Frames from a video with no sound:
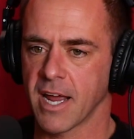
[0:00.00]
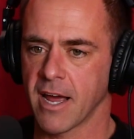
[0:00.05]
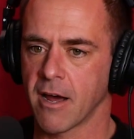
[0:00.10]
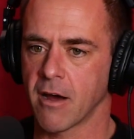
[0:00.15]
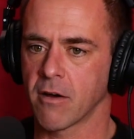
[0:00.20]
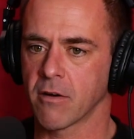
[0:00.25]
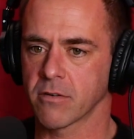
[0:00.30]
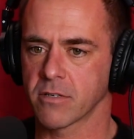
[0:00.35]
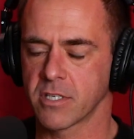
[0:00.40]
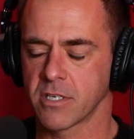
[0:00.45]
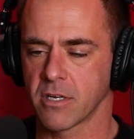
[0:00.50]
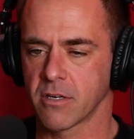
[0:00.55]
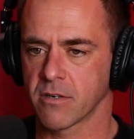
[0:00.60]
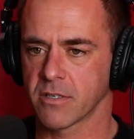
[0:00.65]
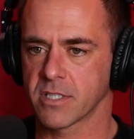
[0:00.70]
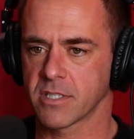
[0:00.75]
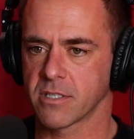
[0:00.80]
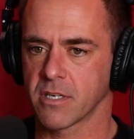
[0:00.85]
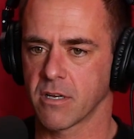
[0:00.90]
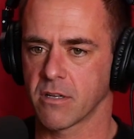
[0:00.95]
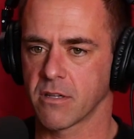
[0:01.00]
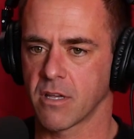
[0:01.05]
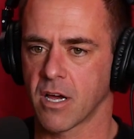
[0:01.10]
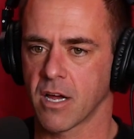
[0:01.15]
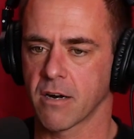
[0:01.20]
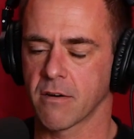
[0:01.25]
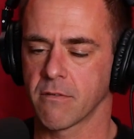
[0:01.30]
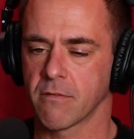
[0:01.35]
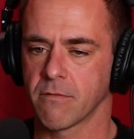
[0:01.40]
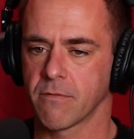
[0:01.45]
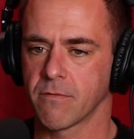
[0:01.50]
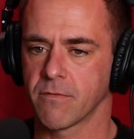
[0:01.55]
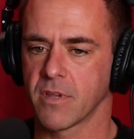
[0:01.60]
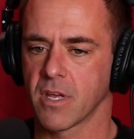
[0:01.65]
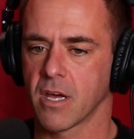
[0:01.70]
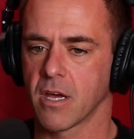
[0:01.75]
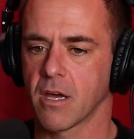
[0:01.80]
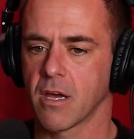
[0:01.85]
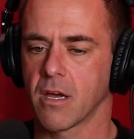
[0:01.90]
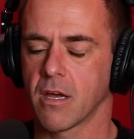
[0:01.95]
now too, it's a lot of
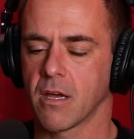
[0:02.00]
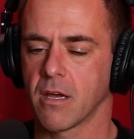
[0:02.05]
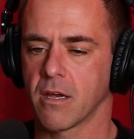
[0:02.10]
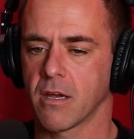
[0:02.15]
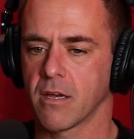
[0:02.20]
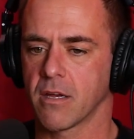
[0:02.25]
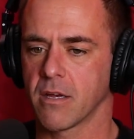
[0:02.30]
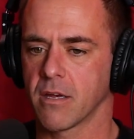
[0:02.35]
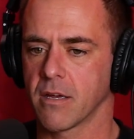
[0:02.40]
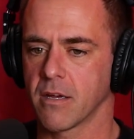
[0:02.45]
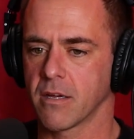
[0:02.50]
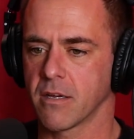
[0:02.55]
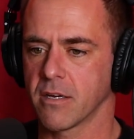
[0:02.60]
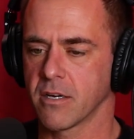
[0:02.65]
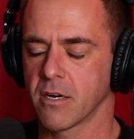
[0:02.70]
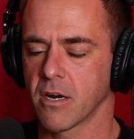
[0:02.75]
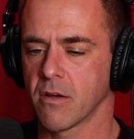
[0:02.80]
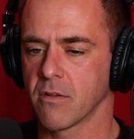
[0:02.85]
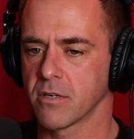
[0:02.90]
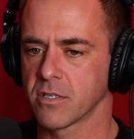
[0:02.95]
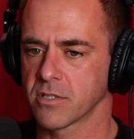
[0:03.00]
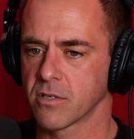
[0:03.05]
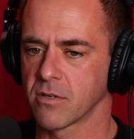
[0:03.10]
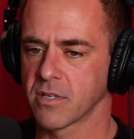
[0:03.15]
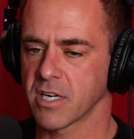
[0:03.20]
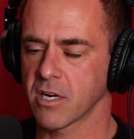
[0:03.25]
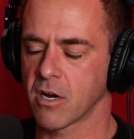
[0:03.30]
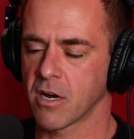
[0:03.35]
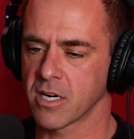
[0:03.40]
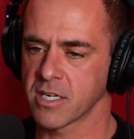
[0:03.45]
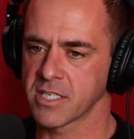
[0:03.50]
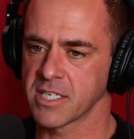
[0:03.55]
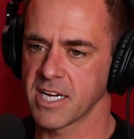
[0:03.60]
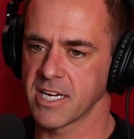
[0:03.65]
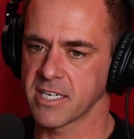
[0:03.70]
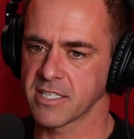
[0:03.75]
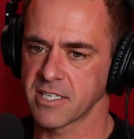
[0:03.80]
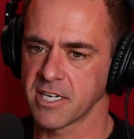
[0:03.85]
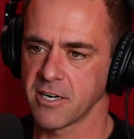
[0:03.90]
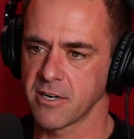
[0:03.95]
the, you know, there's only
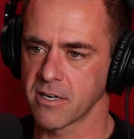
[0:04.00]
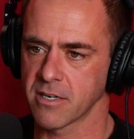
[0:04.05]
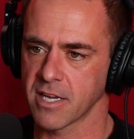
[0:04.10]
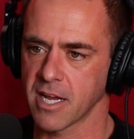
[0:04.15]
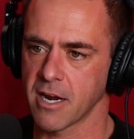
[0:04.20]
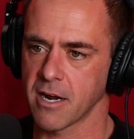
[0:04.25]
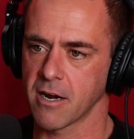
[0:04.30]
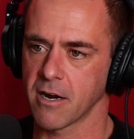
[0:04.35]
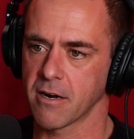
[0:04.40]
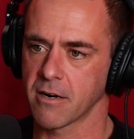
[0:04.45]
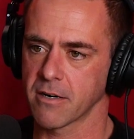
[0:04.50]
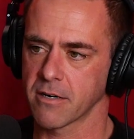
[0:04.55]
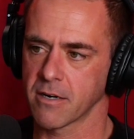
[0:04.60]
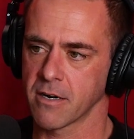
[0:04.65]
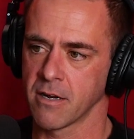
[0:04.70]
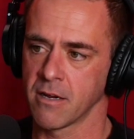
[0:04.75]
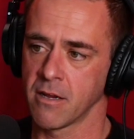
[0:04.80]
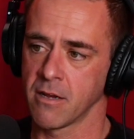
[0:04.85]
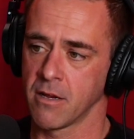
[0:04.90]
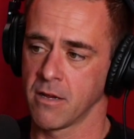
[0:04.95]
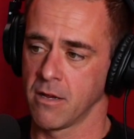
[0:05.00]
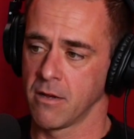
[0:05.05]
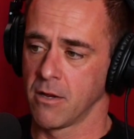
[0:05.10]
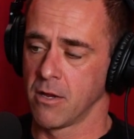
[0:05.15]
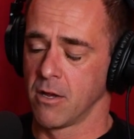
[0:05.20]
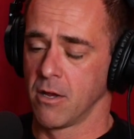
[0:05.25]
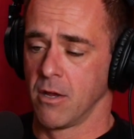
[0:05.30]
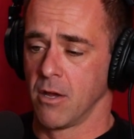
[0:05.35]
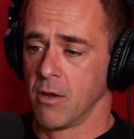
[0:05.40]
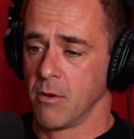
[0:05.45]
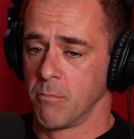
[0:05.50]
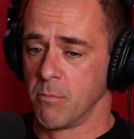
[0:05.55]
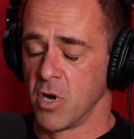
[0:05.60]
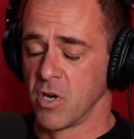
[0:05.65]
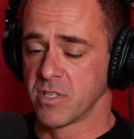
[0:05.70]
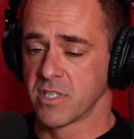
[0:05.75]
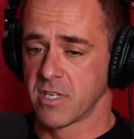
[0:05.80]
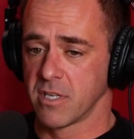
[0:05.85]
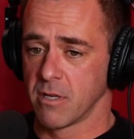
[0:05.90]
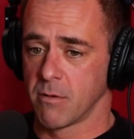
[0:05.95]
contests here and there, and
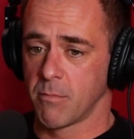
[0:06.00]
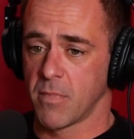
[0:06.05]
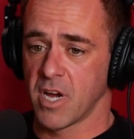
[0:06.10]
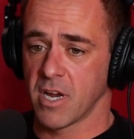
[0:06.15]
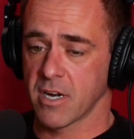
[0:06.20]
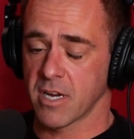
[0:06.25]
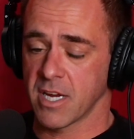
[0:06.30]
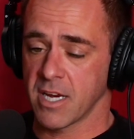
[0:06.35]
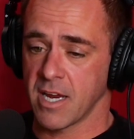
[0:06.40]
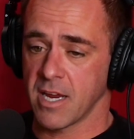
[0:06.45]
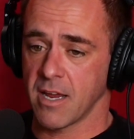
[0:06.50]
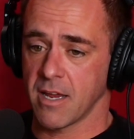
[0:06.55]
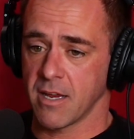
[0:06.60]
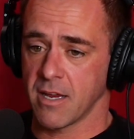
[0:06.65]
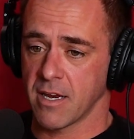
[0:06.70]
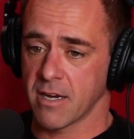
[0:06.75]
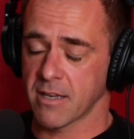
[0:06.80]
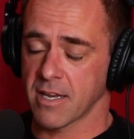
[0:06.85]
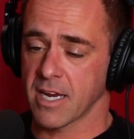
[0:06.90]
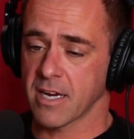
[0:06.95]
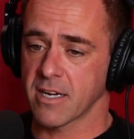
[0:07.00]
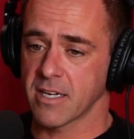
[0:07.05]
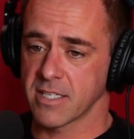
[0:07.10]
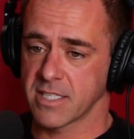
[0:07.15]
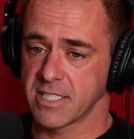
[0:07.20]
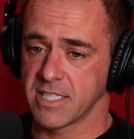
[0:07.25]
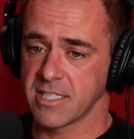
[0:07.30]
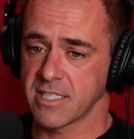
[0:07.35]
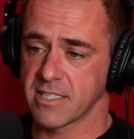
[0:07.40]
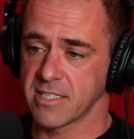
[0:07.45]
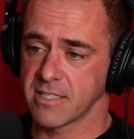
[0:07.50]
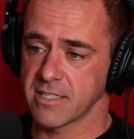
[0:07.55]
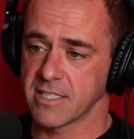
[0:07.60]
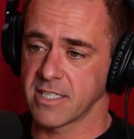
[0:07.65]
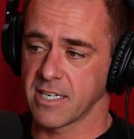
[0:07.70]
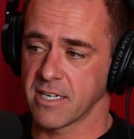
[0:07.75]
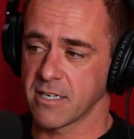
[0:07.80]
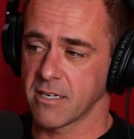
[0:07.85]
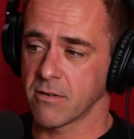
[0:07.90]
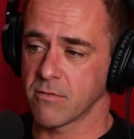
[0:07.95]
most of the money and like
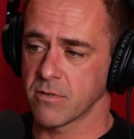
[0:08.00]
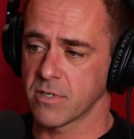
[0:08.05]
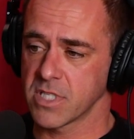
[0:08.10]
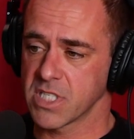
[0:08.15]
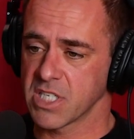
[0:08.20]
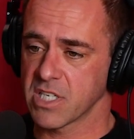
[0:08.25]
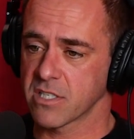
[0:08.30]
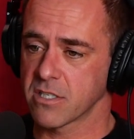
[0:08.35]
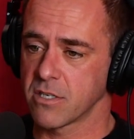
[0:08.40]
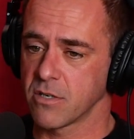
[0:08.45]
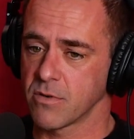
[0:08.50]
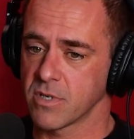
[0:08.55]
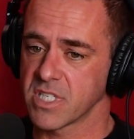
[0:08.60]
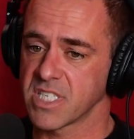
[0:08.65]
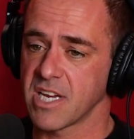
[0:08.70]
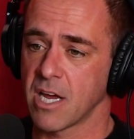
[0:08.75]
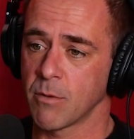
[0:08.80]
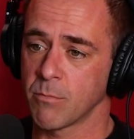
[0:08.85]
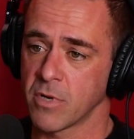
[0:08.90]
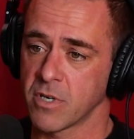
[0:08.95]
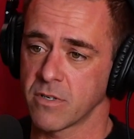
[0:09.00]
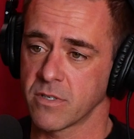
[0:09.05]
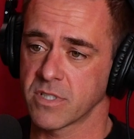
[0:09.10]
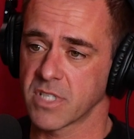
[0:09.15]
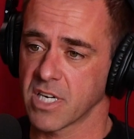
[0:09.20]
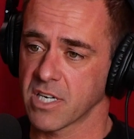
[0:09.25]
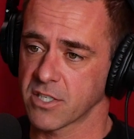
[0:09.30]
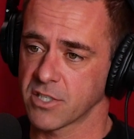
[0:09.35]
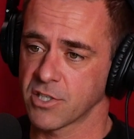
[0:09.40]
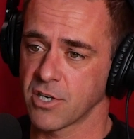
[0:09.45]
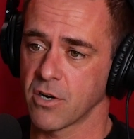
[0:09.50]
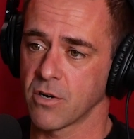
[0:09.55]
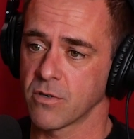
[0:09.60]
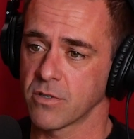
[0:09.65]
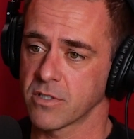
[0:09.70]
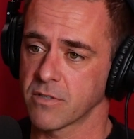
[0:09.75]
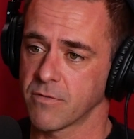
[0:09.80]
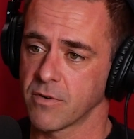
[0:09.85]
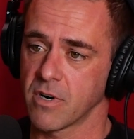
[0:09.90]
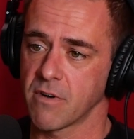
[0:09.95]
consistency in it was just doing demos, like
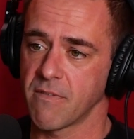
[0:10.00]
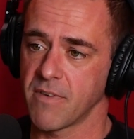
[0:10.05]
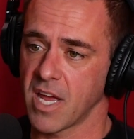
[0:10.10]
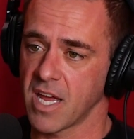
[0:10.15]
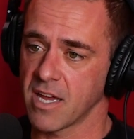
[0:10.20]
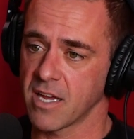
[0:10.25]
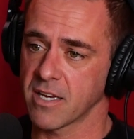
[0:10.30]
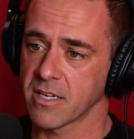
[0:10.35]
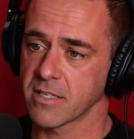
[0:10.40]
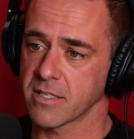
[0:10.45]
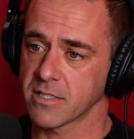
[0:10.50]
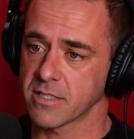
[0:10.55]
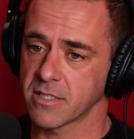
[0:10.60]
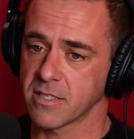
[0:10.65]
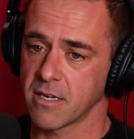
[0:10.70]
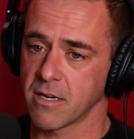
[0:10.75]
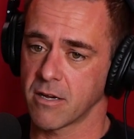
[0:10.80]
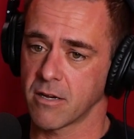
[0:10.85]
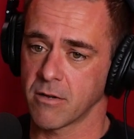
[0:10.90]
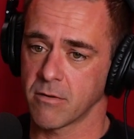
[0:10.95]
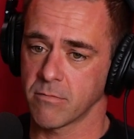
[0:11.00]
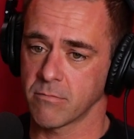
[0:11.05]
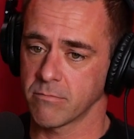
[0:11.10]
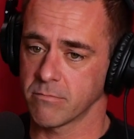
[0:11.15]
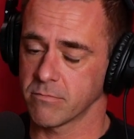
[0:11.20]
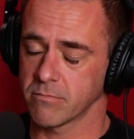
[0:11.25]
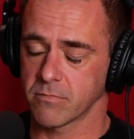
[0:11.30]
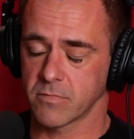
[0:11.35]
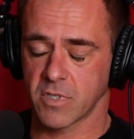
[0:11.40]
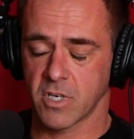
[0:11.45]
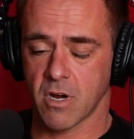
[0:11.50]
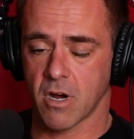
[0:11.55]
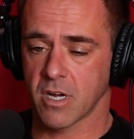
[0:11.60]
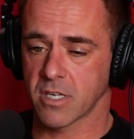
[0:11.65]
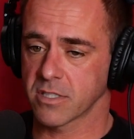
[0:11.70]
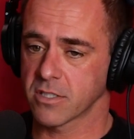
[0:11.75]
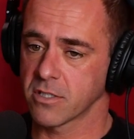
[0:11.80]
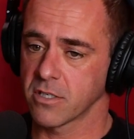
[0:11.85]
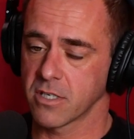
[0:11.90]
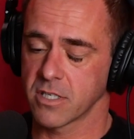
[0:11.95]
shows for events,
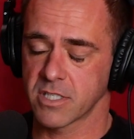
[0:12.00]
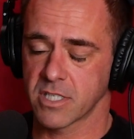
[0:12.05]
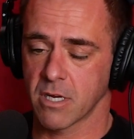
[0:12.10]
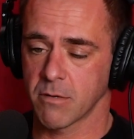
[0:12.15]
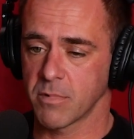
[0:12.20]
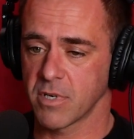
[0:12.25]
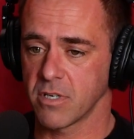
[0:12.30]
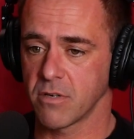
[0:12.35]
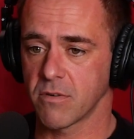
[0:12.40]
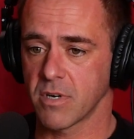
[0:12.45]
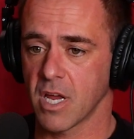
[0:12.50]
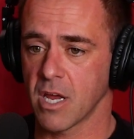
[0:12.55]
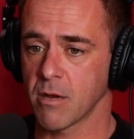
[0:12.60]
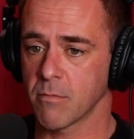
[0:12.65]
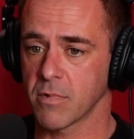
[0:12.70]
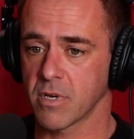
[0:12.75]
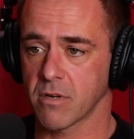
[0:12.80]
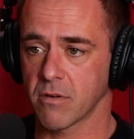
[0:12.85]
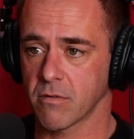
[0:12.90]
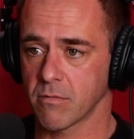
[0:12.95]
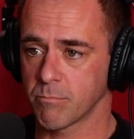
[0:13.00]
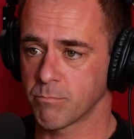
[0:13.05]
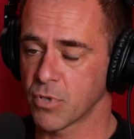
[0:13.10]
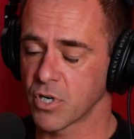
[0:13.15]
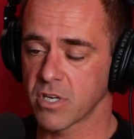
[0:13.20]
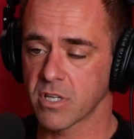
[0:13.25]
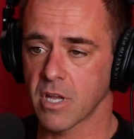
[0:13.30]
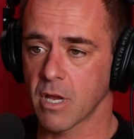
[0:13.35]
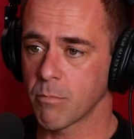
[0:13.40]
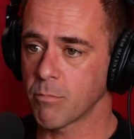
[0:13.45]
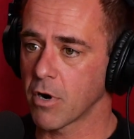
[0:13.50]
concerts. I mean, you name it, birthday